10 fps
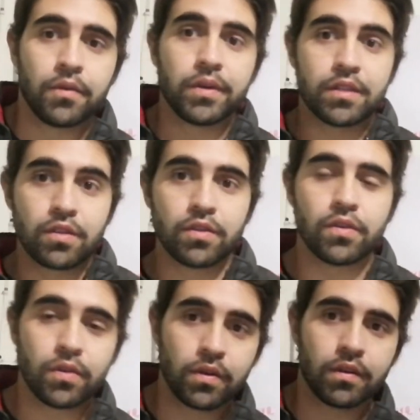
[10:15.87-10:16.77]
we
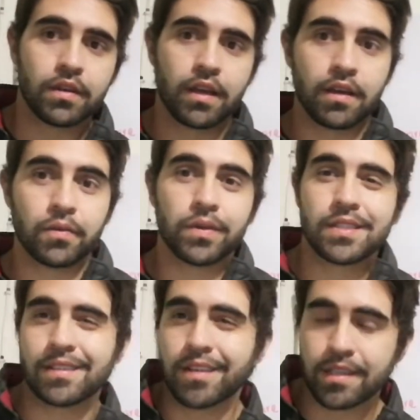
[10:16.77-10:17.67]
do with
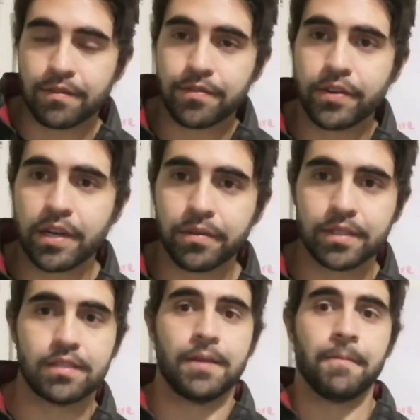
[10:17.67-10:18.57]
certain
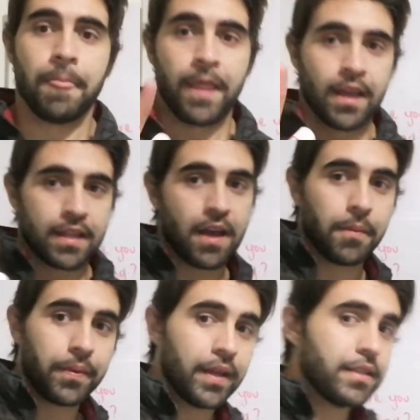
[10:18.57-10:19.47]
frequency. Now
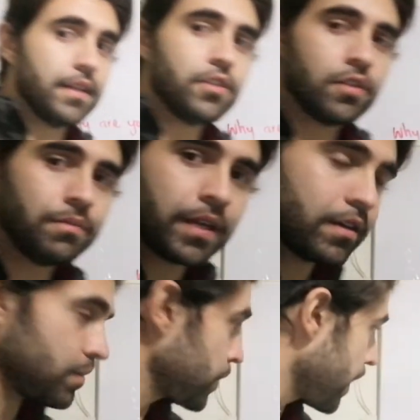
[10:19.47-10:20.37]
pay attention
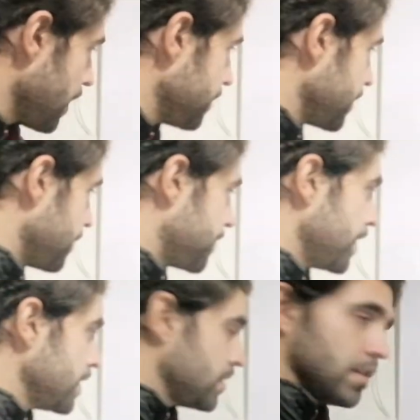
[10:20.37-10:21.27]
because we have the
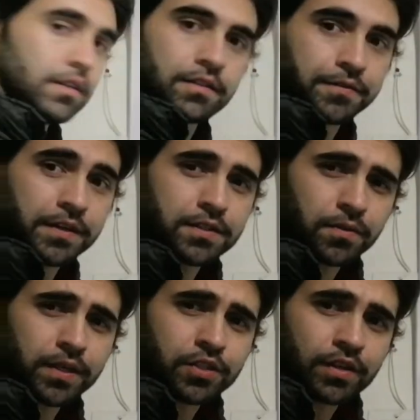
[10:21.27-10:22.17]
first
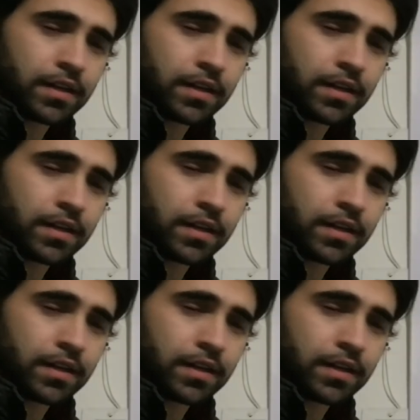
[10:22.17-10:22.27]
question